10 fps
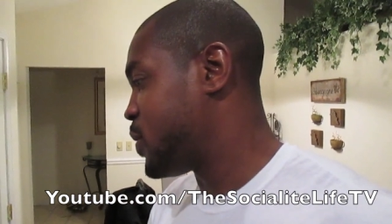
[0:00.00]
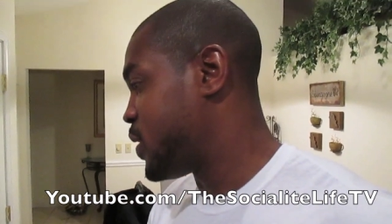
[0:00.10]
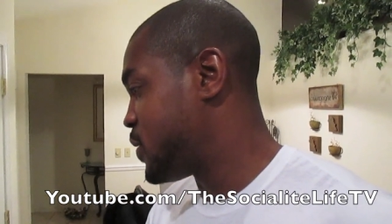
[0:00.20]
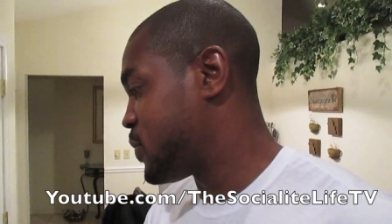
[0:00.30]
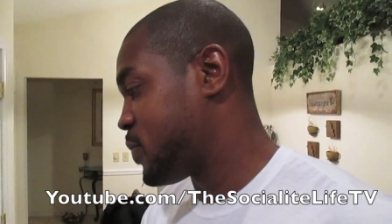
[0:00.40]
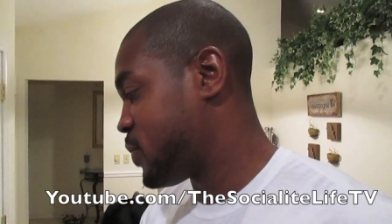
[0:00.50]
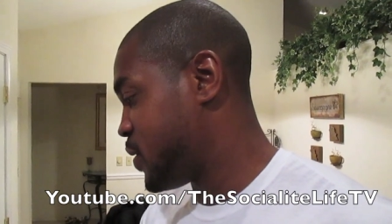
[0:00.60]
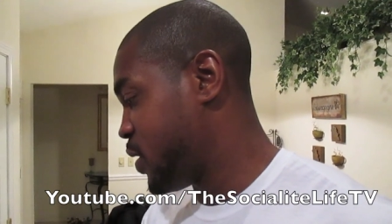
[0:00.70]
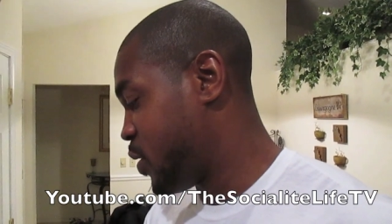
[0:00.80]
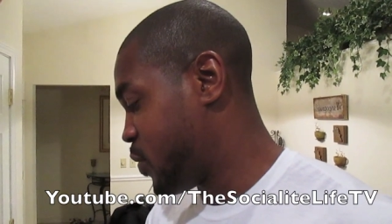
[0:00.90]
but,
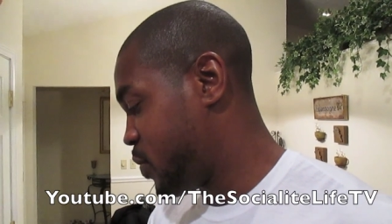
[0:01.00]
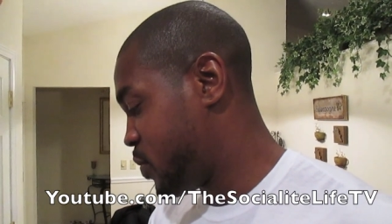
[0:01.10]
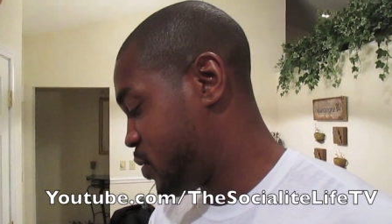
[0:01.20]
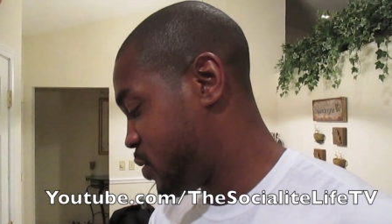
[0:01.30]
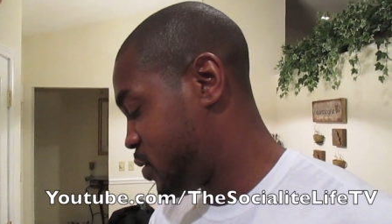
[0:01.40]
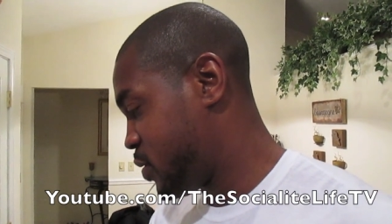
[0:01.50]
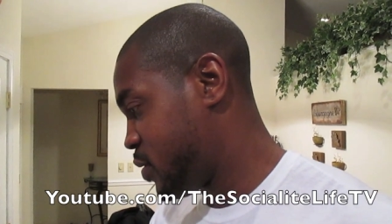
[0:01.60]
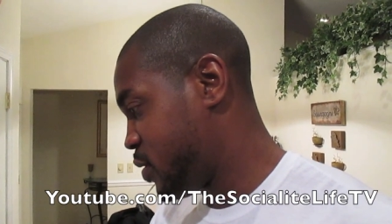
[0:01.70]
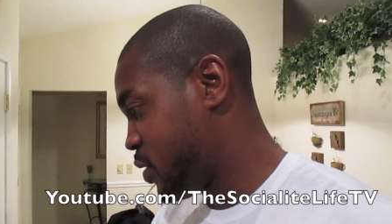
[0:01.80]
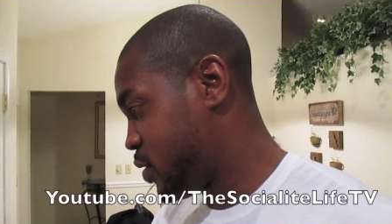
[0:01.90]
you know,
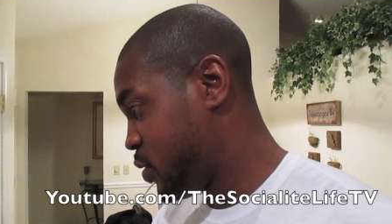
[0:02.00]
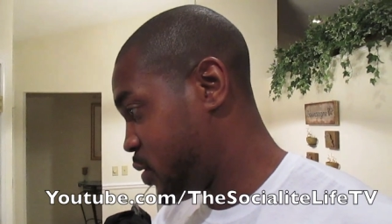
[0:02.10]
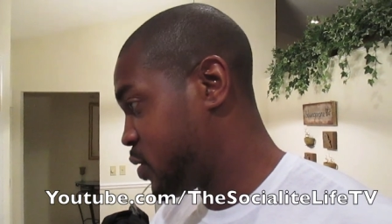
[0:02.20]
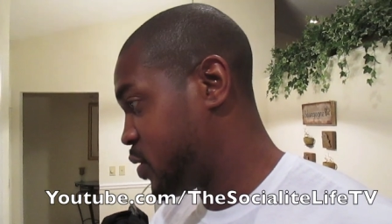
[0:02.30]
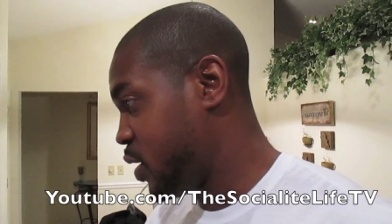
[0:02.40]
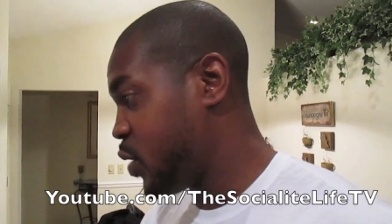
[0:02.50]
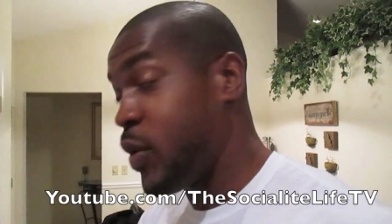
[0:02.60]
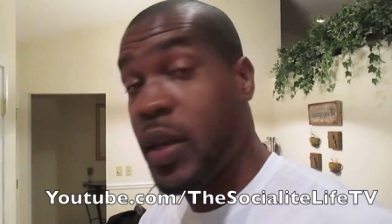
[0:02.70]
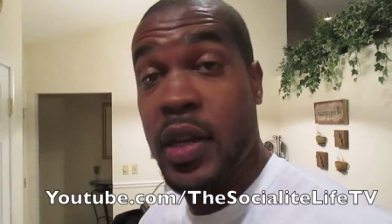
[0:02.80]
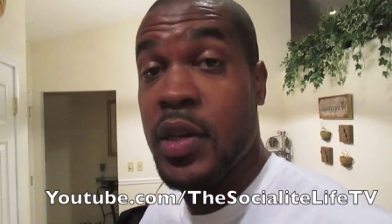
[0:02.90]
you can see,
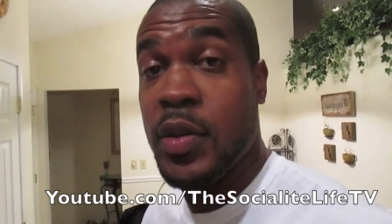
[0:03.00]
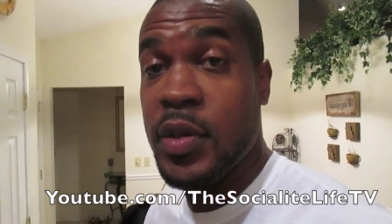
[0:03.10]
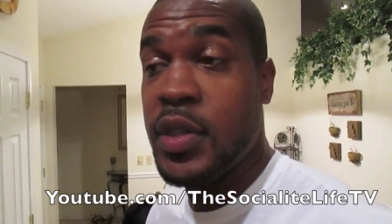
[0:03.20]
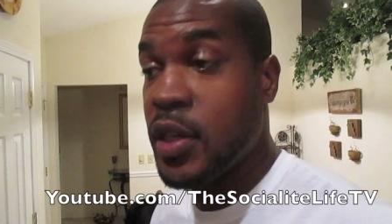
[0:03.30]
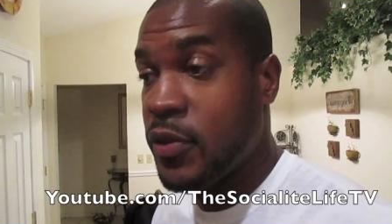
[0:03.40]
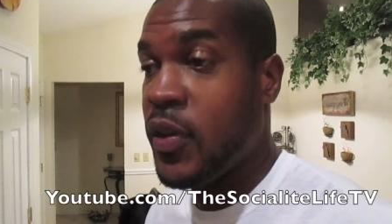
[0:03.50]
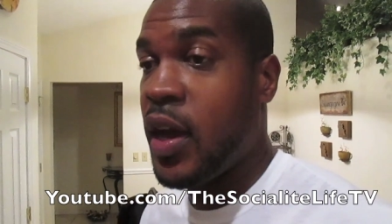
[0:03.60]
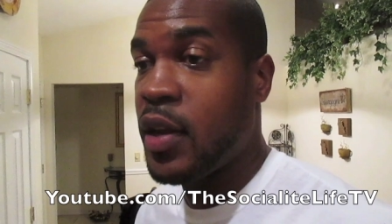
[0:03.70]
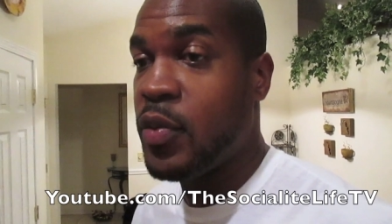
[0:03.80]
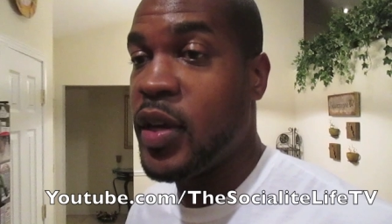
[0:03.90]
we didn't do shit for
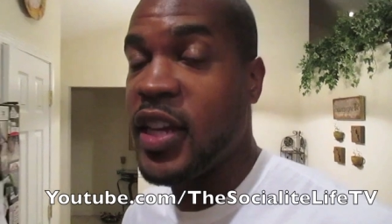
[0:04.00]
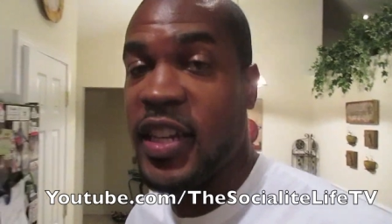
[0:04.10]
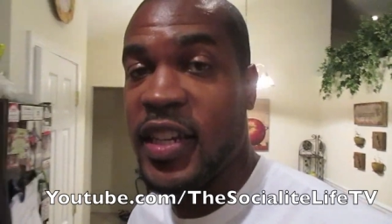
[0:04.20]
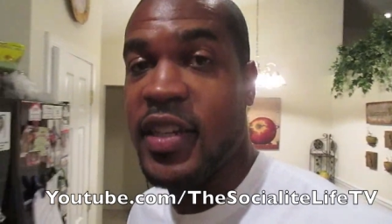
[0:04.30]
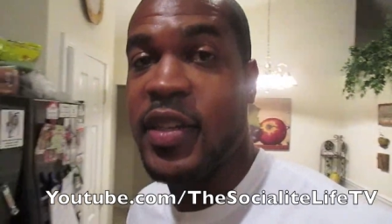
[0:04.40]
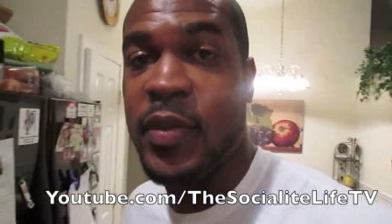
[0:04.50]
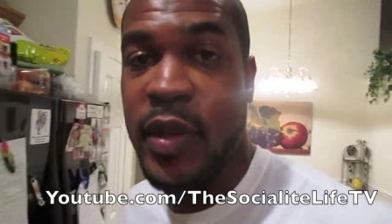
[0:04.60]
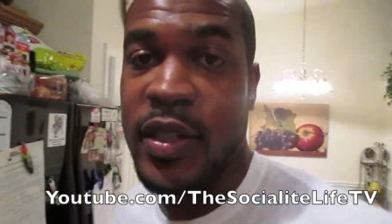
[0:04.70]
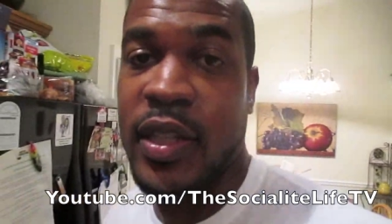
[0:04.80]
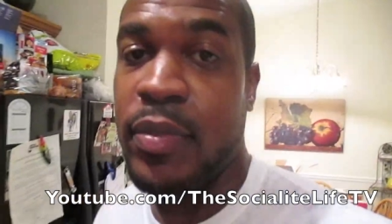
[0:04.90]
Halloween.
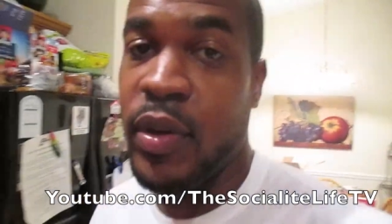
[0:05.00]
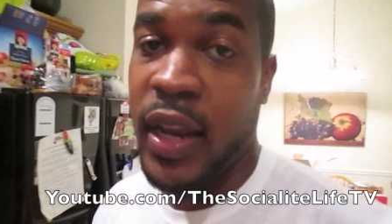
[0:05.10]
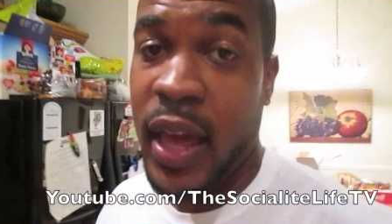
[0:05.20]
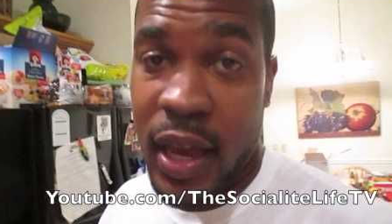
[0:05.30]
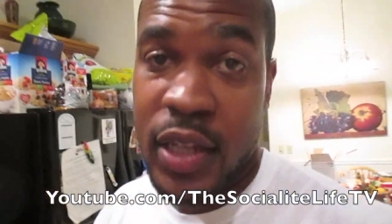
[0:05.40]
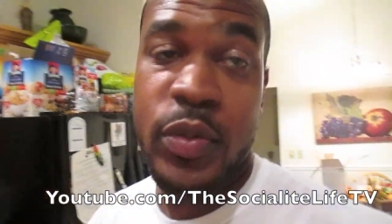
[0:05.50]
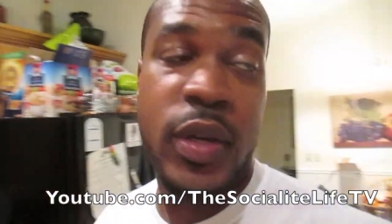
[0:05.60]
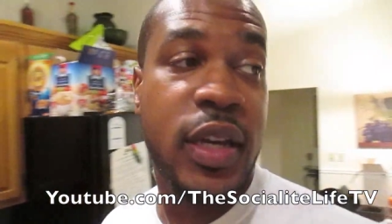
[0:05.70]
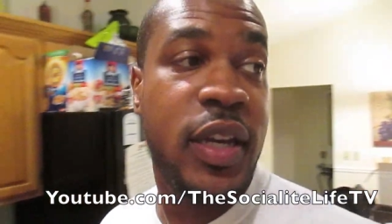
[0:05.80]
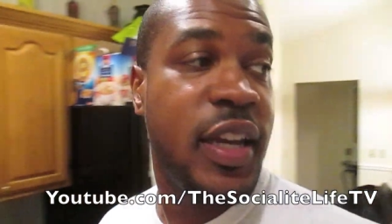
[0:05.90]
We didn't celebrate last
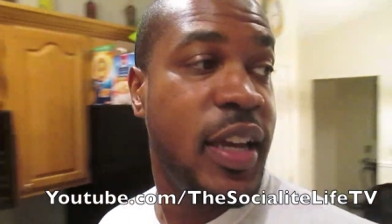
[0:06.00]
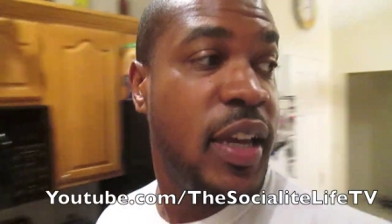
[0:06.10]
week.